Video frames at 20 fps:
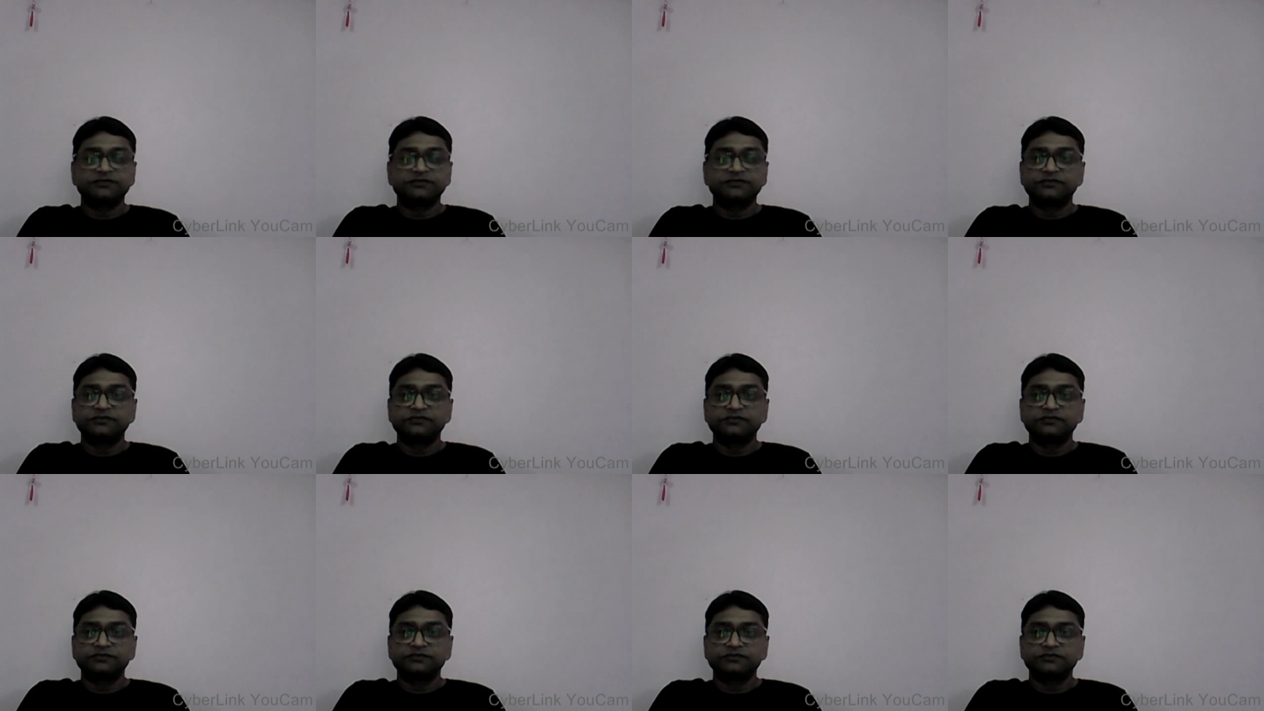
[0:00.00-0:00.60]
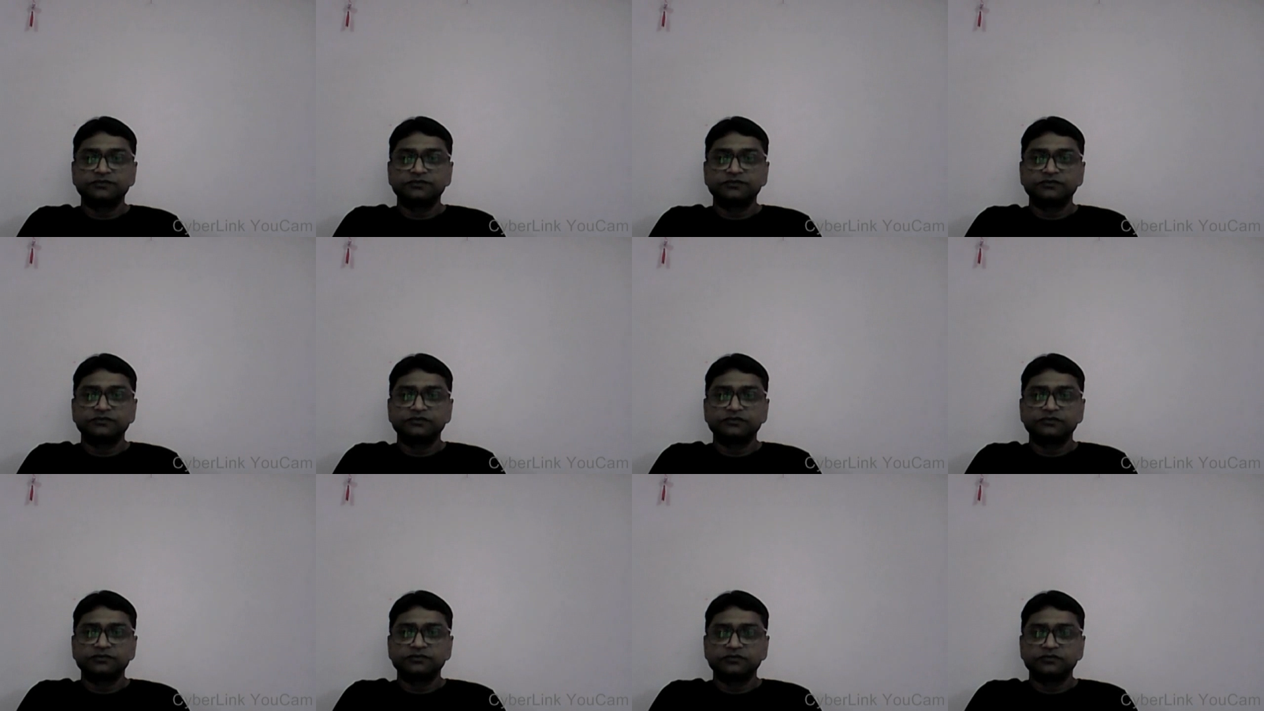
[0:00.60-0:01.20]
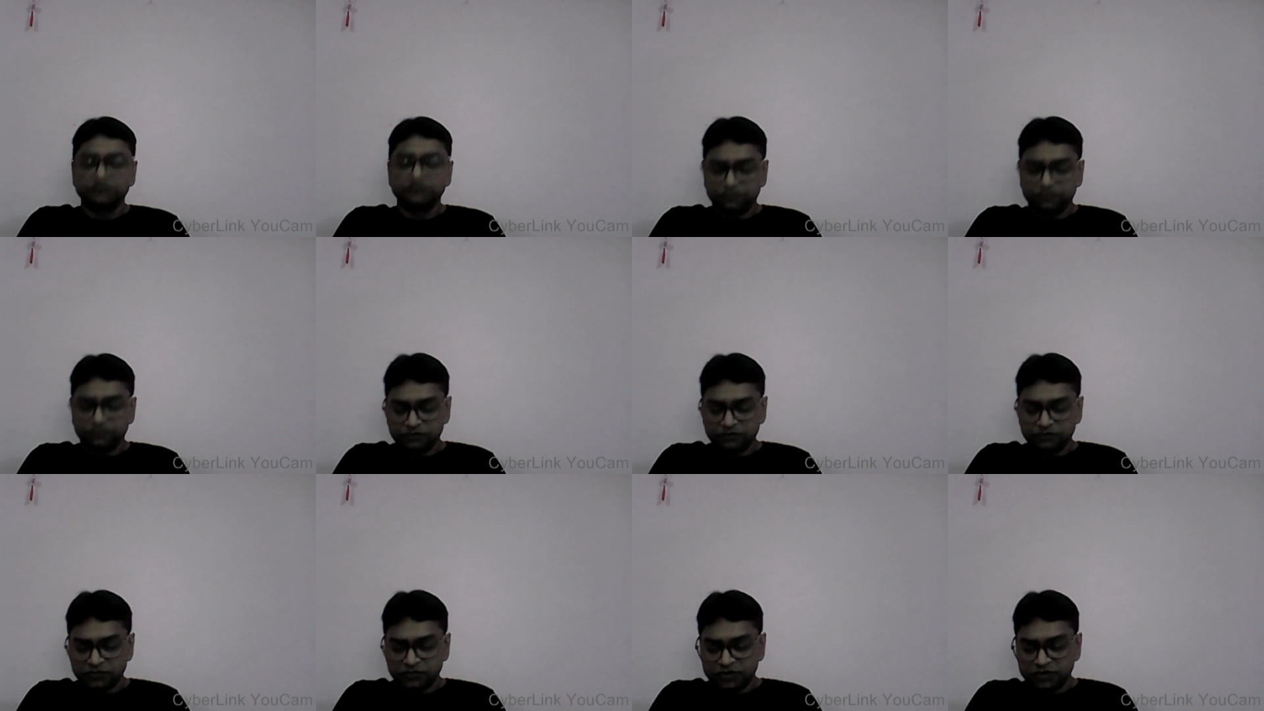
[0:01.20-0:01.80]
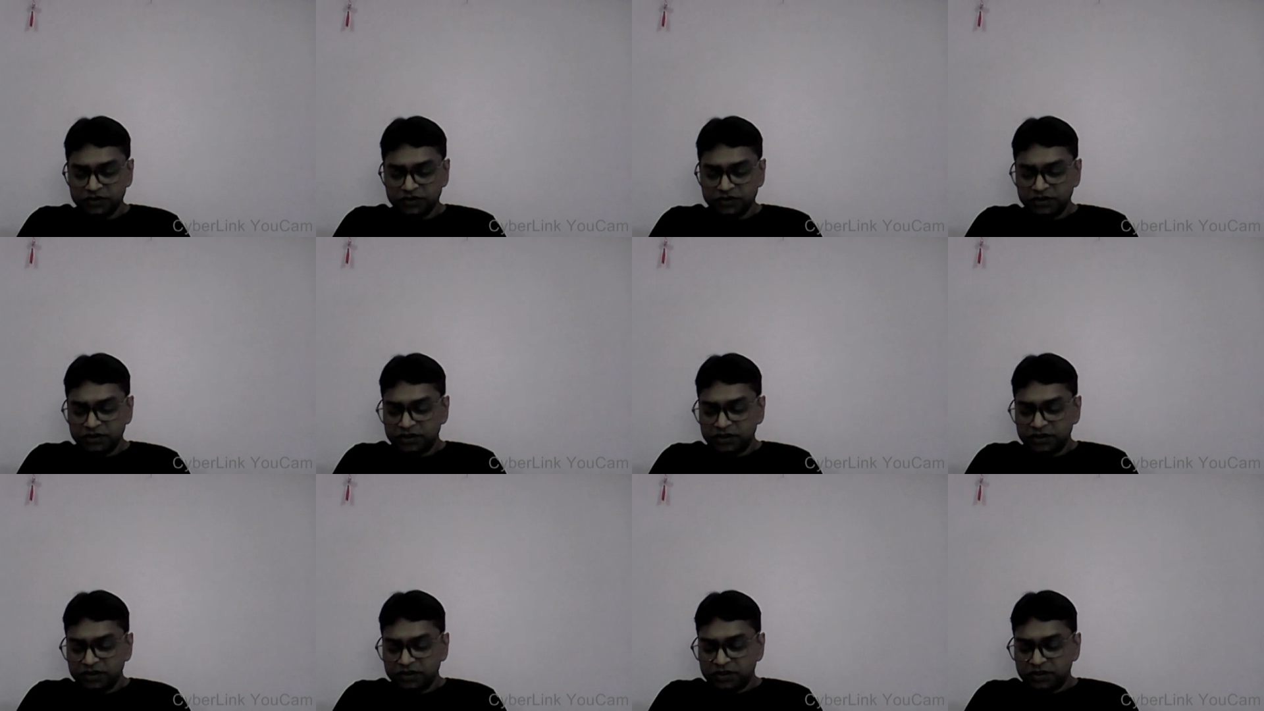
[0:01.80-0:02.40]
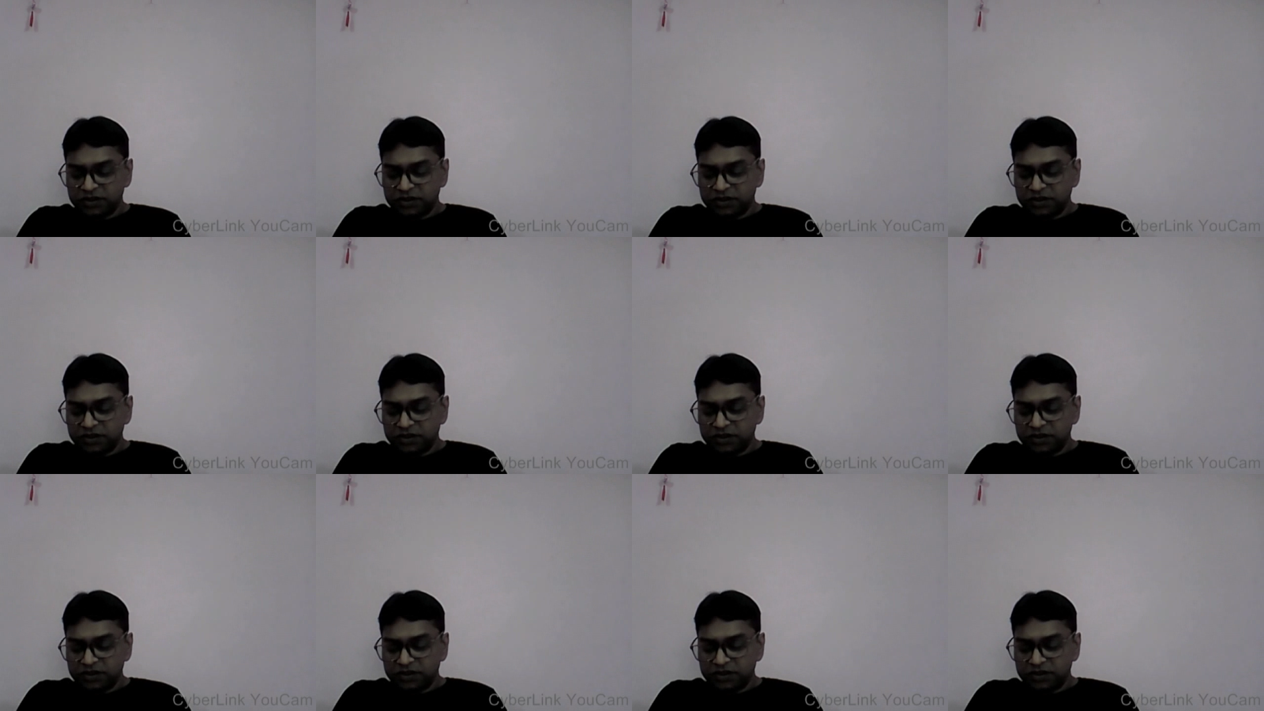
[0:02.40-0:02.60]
(silence)